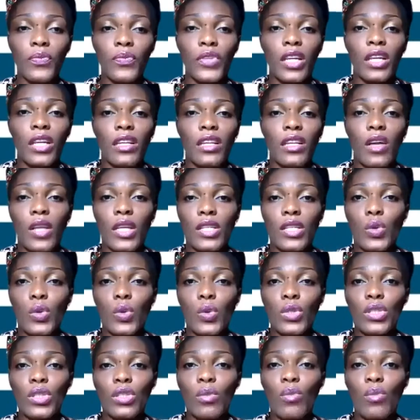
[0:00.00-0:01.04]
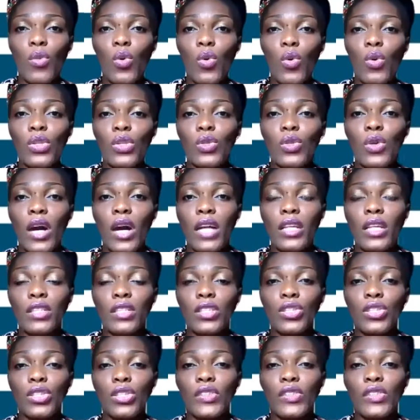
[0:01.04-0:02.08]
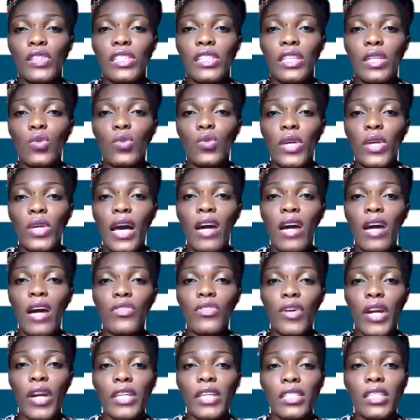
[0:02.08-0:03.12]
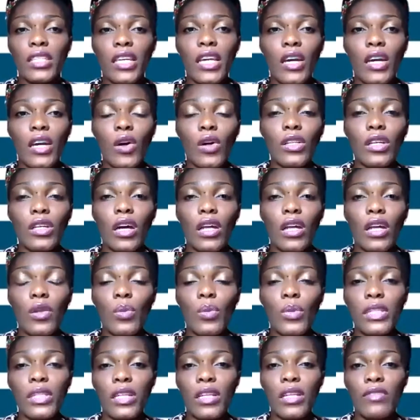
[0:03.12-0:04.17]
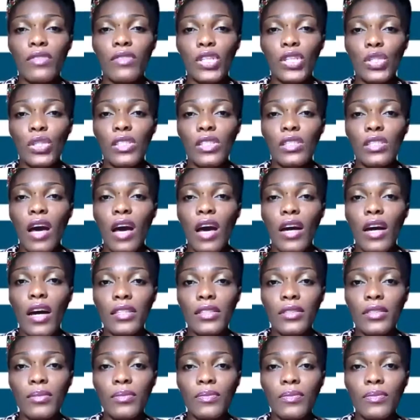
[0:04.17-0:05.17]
Now let's go some more to other stories that we have right here on the Alumba television site.